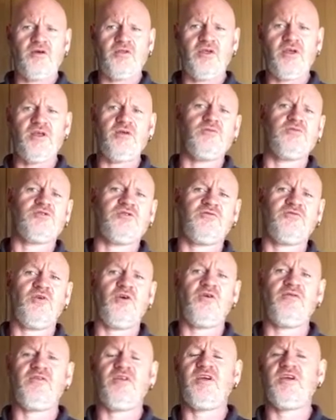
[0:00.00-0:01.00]
I think it was the
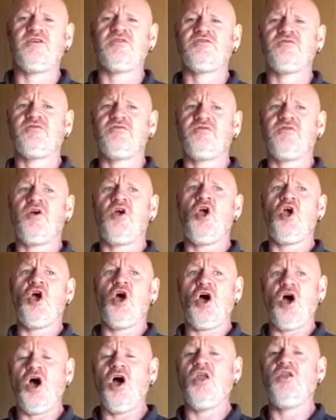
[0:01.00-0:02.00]
5 litres of
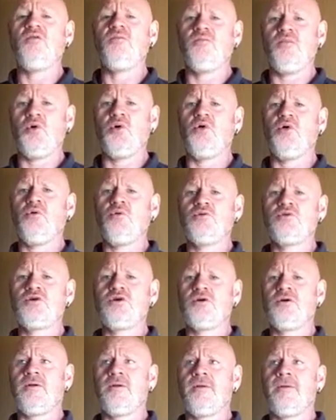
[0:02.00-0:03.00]
unboiled